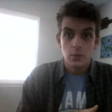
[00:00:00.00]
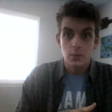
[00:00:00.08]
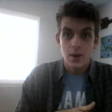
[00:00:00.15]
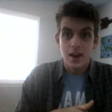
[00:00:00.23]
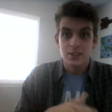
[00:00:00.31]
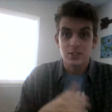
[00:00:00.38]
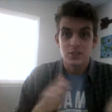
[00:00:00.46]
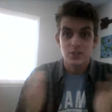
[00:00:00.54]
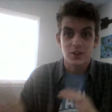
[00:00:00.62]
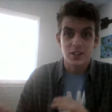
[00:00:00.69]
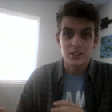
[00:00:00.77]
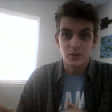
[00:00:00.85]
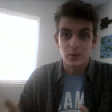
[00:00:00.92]
had to
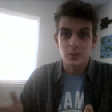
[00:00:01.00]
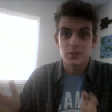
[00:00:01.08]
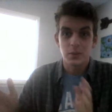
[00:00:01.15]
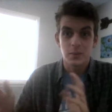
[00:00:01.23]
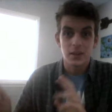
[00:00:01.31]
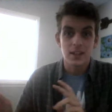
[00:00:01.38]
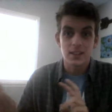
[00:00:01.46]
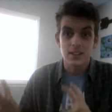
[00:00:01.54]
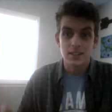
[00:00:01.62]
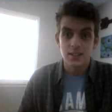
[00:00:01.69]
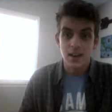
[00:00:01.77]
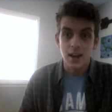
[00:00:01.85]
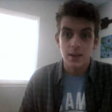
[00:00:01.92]
transform to play
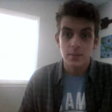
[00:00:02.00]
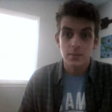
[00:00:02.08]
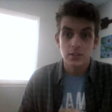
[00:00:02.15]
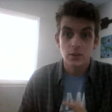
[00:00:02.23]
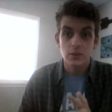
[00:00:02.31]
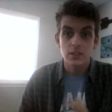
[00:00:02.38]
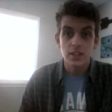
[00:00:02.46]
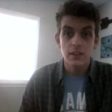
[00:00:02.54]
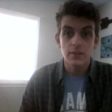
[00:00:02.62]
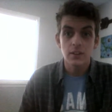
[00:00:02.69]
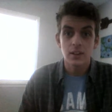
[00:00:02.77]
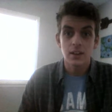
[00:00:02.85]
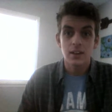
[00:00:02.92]
this type. So it was
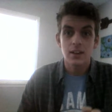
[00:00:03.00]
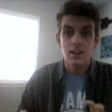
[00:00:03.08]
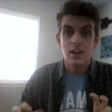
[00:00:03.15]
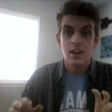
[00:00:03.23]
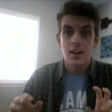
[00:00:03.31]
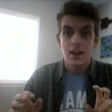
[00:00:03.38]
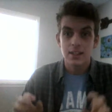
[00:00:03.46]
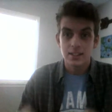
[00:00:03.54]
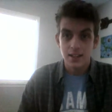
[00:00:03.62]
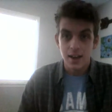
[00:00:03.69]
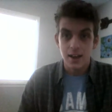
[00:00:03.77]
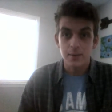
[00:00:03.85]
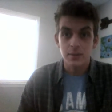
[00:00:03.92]
definitely a
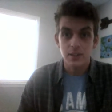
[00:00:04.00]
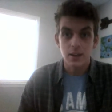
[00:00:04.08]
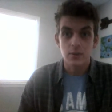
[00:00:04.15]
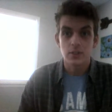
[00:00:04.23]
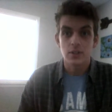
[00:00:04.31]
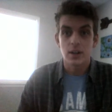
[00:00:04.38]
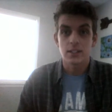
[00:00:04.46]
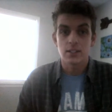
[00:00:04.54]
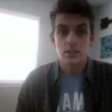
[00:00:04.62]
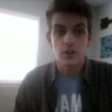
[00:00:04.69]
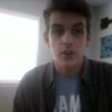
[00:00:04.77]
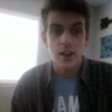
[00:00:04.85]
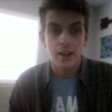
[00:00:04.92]
type that they were trying to
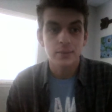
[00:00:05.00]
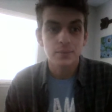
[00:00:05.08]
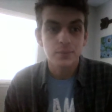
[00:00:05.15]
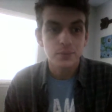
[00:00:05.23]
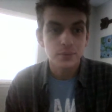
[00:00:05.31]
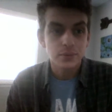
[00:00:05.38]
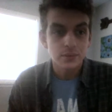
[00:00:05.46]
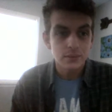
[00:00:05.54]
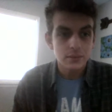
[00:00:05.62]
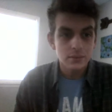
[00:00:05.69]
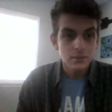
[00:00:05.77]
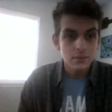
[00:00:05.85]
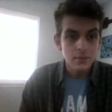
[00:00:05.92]
create.
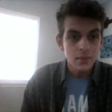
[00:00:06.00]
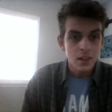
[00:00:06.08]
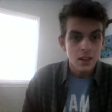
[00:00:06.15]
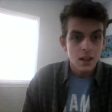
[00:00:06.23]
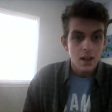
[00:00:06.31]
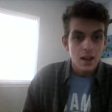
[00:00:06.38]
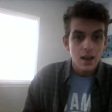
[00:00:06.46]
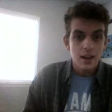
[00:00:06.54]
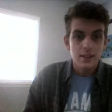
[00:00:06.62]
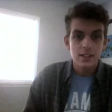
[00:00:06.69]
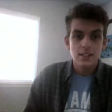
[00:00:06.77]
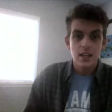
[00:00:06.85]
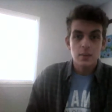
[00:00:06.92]

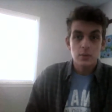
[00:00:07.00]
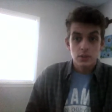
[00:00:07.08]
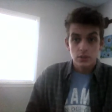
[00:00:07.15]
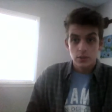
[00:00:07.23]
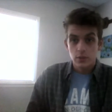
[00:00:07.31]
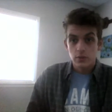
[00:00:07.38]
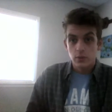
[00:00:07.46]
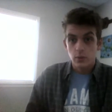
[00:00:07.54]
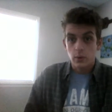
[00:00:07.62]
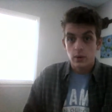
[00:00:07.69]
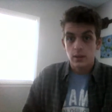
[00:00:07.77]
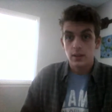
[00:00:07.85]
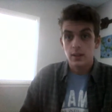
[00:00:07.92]
And the same was true
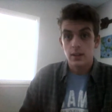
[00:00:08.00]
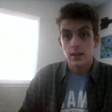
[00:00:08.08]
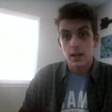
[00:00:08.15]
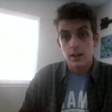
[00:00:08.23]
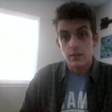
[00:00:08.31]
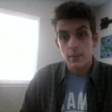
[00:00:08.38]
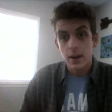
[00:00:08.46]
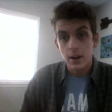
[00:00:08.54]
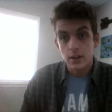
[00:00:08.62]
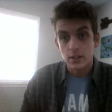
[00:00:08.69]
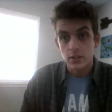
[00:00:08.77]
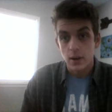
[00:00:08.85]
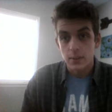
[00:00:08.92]
for the Native
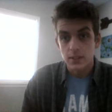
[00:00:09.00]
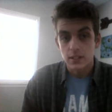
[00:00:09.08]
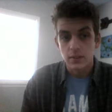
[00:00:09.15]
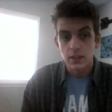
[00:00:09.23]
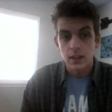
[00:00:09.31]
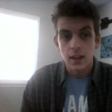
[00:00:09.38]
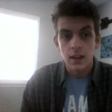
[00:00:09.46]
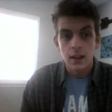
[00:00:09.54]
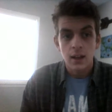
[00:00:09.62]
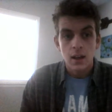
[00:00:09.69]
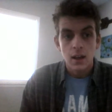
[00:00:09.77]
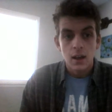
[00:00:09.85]
American dramas of the day.